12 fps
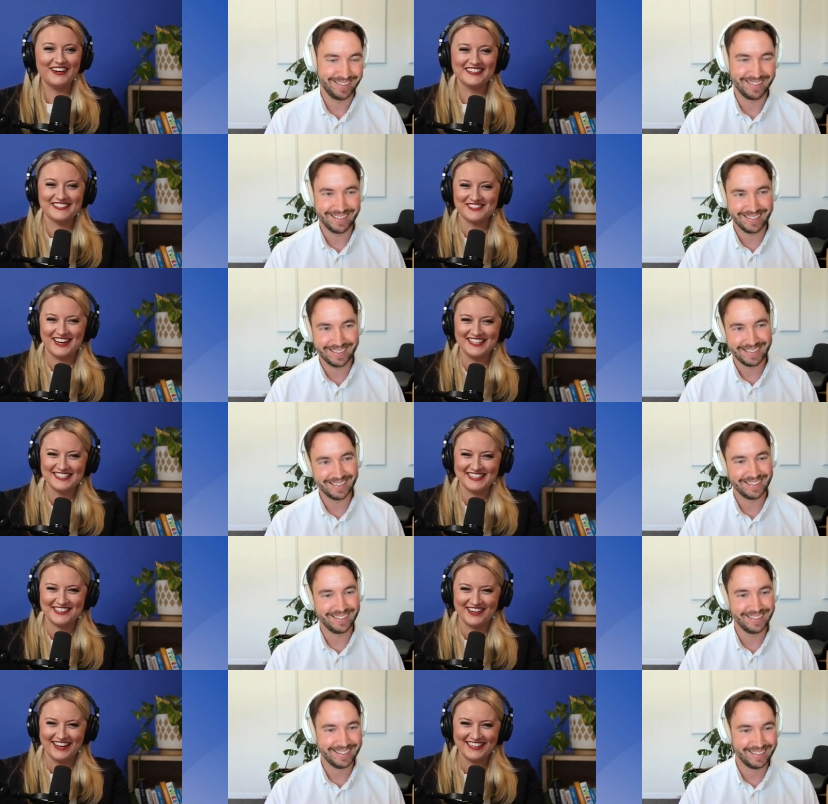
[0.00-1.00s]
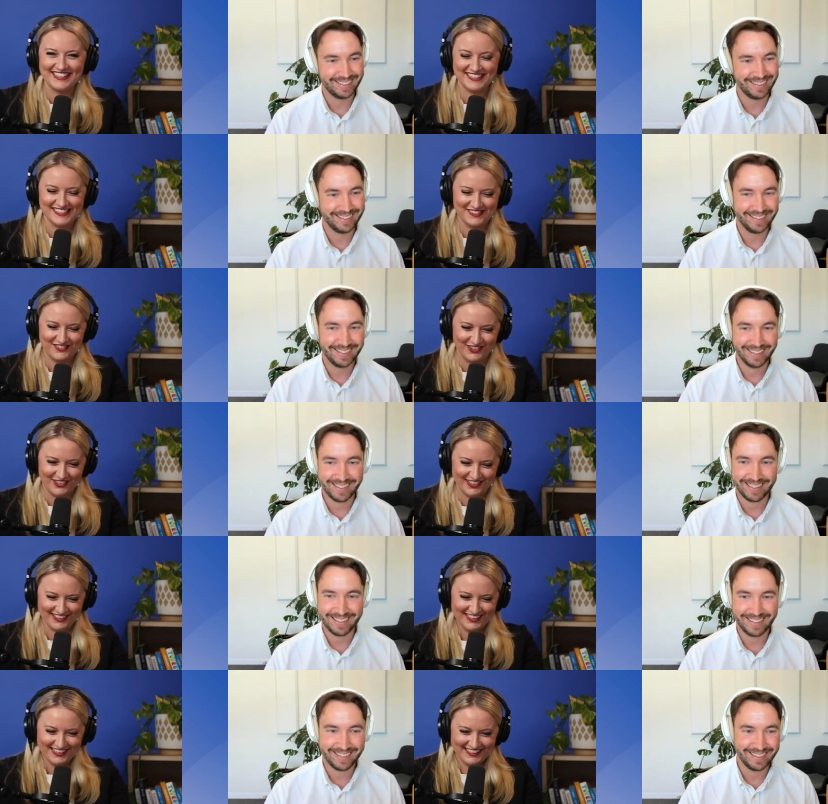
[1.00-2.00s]
Speaker 1: going straight to the grandkids
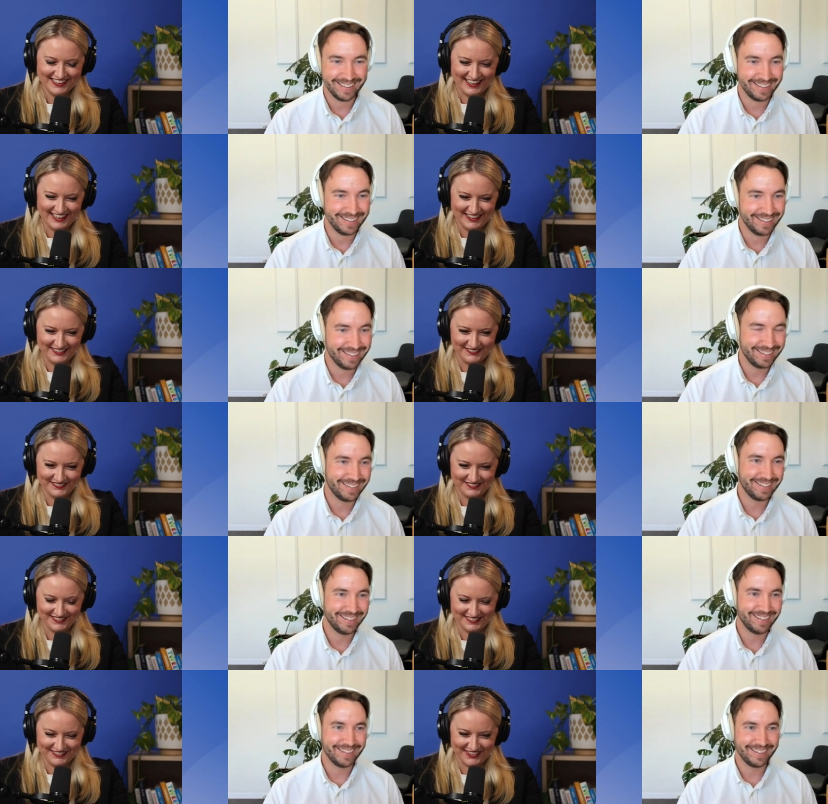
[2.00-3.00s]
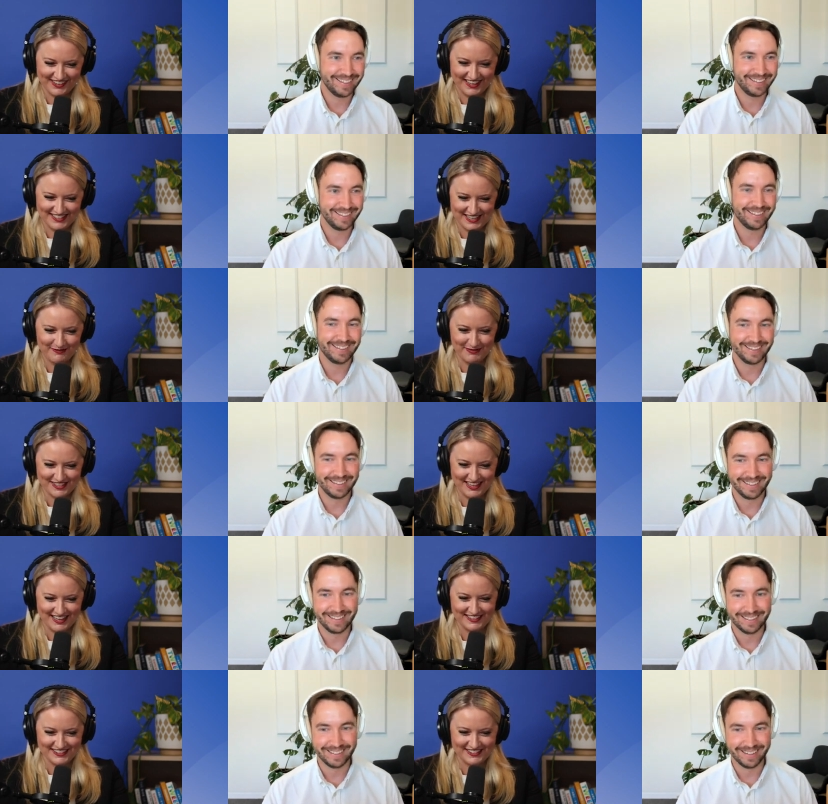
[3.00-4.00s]
for um, for that 10%.
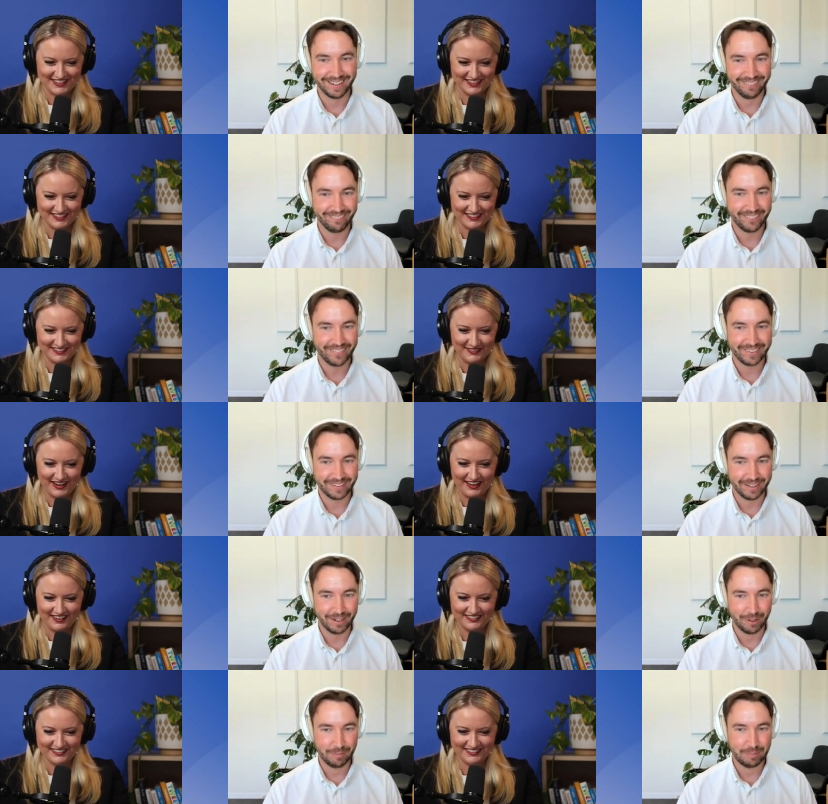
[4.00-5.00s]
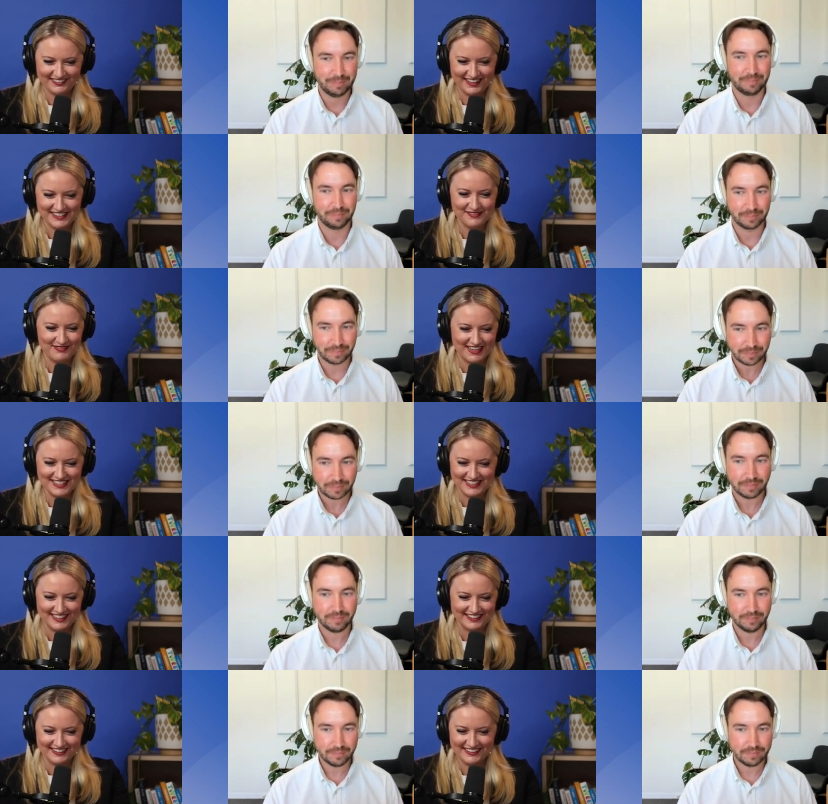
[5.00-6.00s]
Yeah. So, wow. Yeah. That's
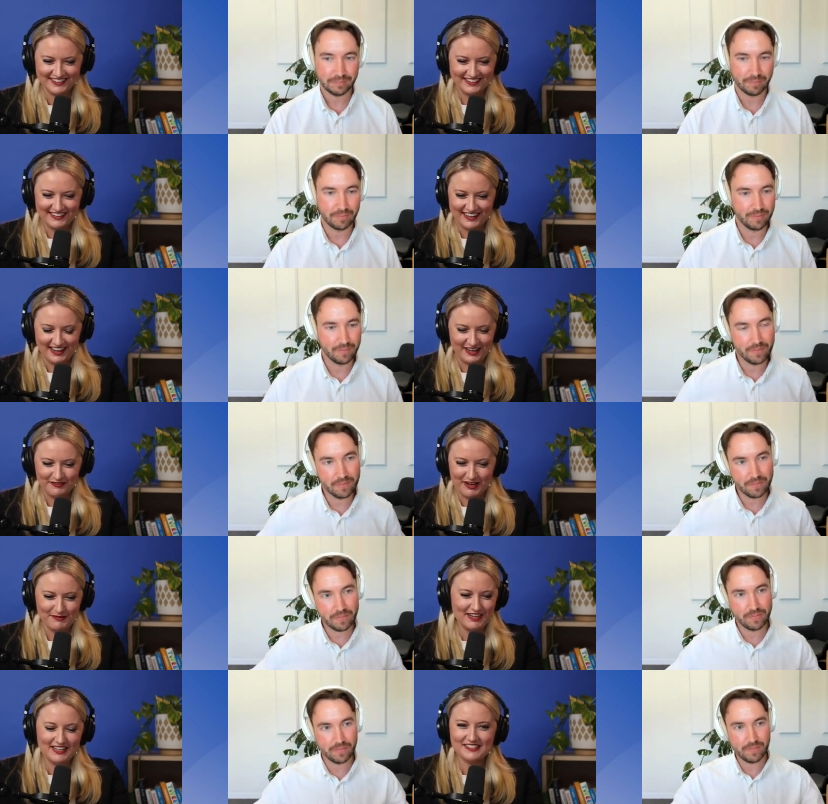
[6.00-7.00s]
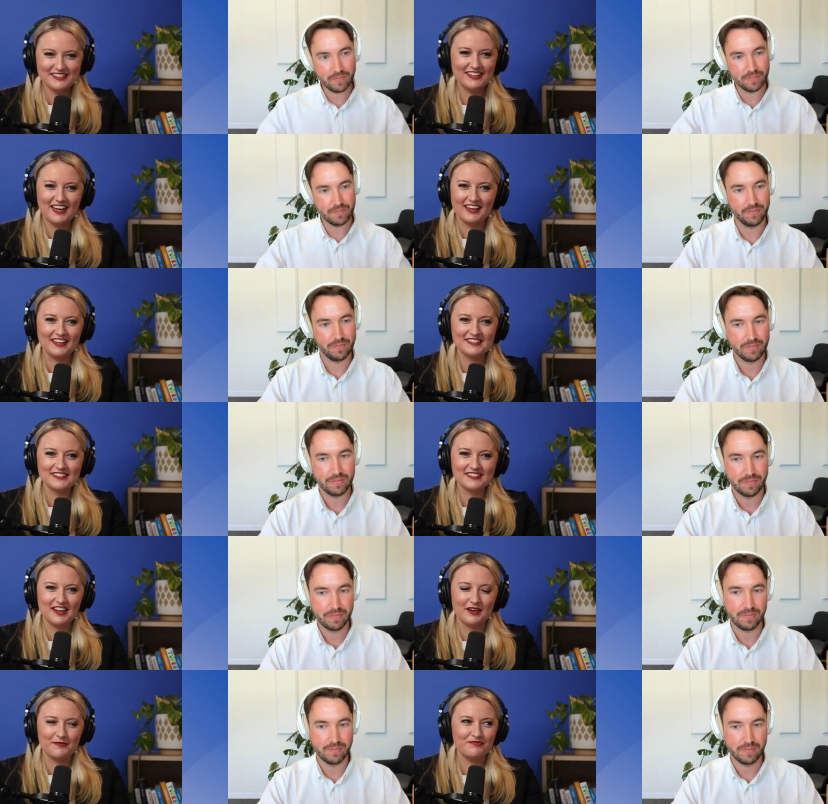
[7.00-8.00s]
amazing. Um, I mean, it's yeah, it's
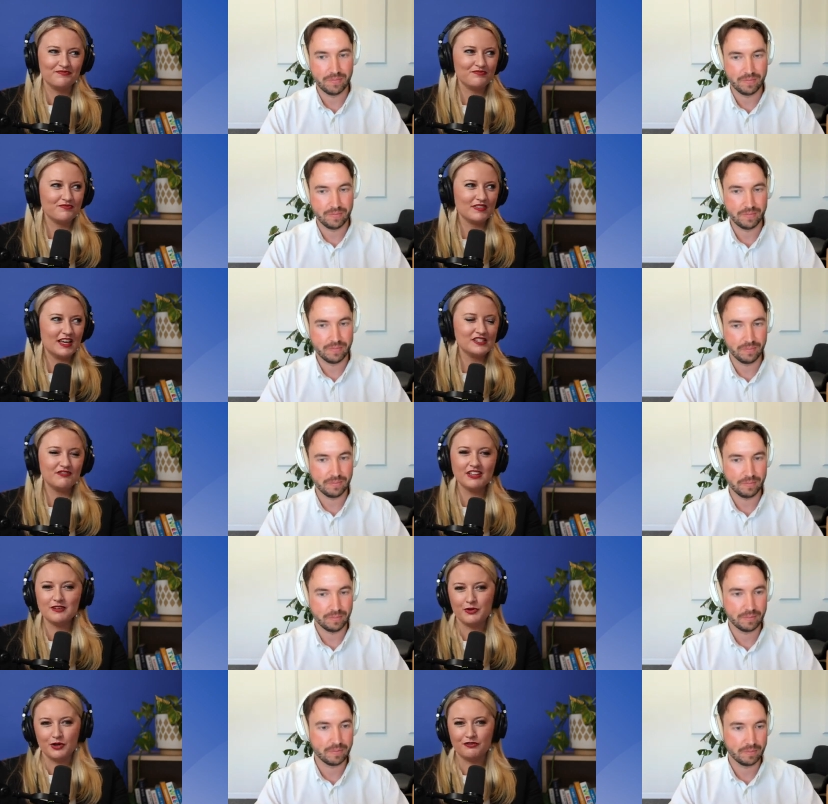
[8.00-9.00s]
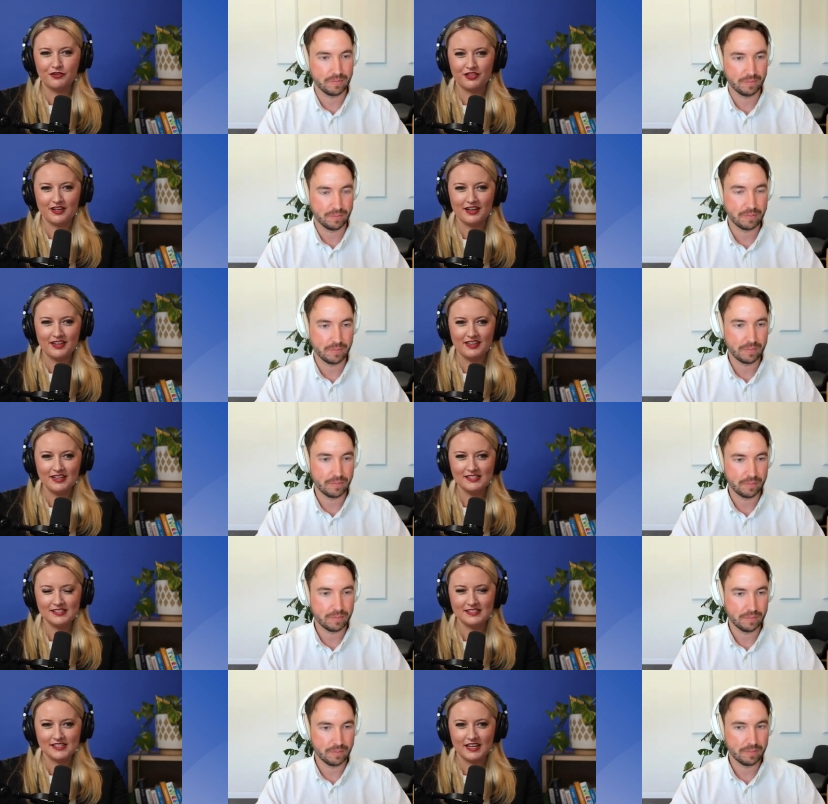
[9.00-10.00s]
um, it's a really beautiful thing I think
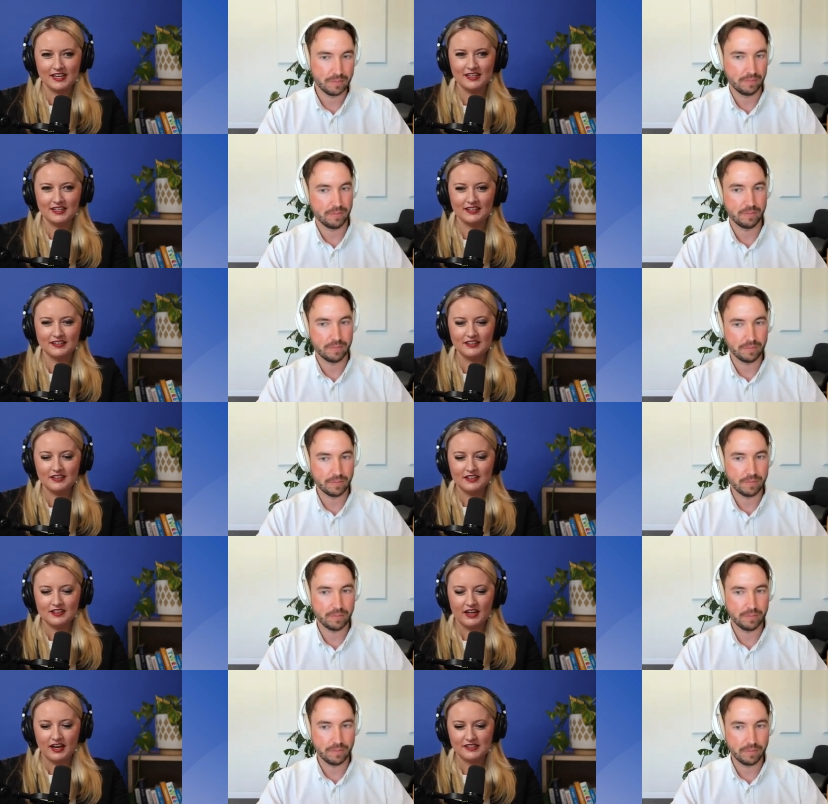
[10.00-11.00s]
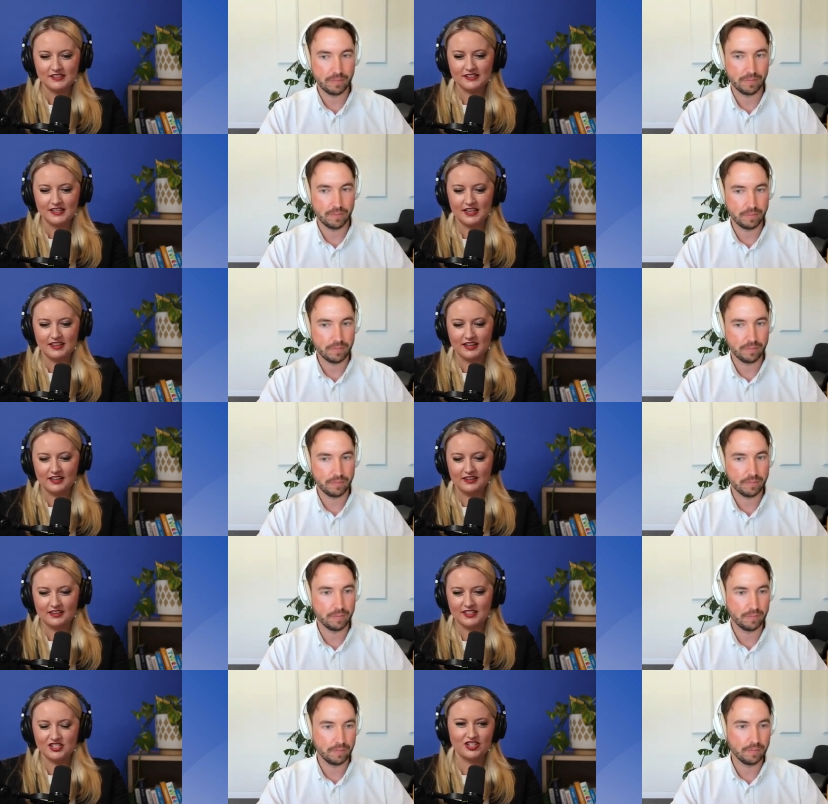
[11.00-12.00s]
to see, and uh, to see that
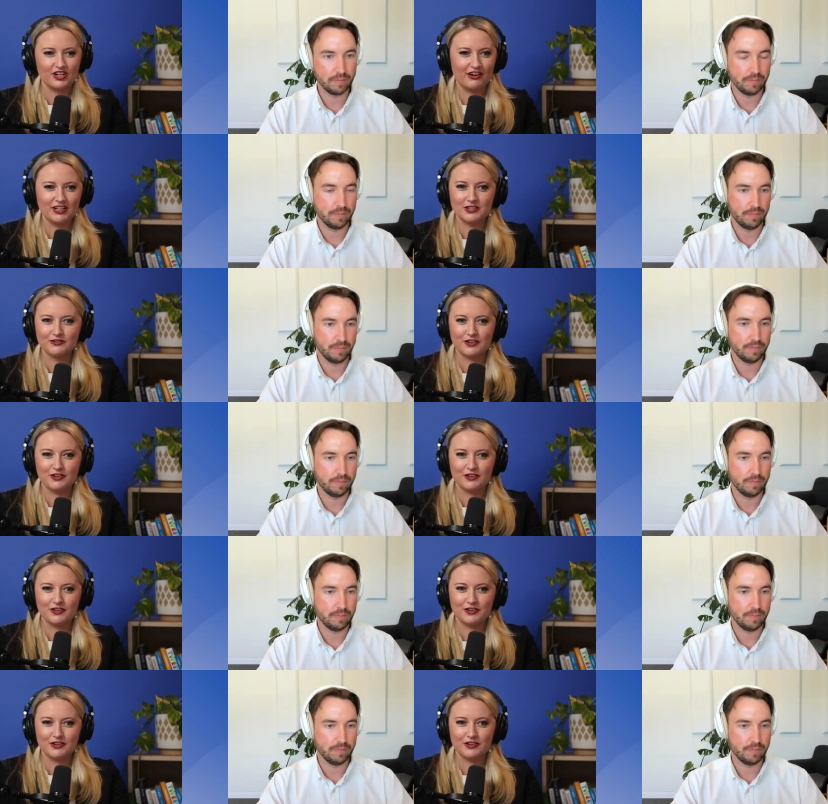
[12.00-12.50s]
this generation of